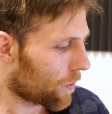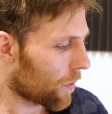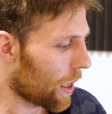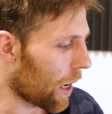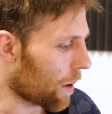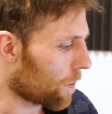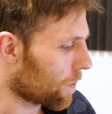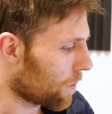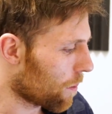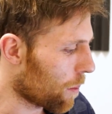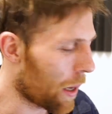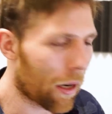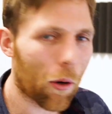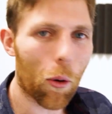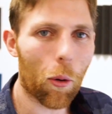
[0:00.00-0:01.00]
yeah,
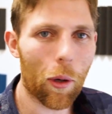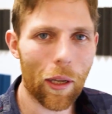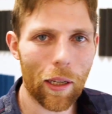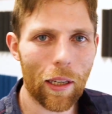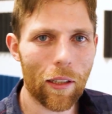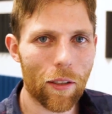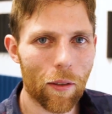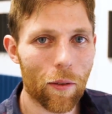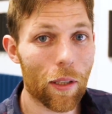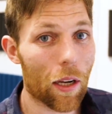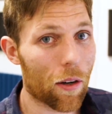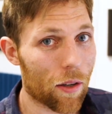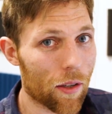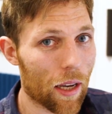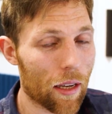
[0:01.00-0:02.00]
medical adhesives
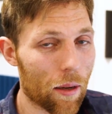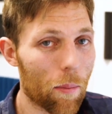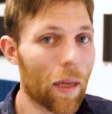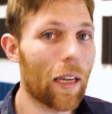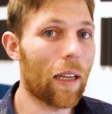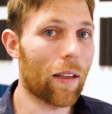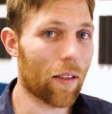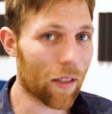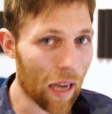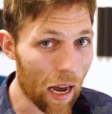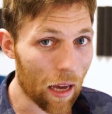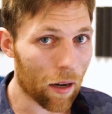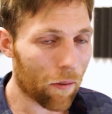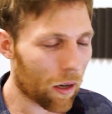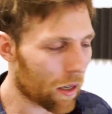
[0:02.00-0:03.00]
that are designed to be
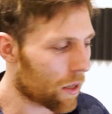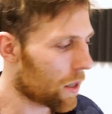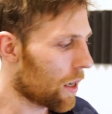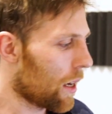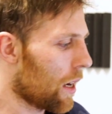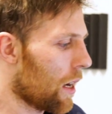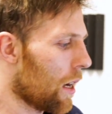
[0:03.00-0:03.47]
inside of us.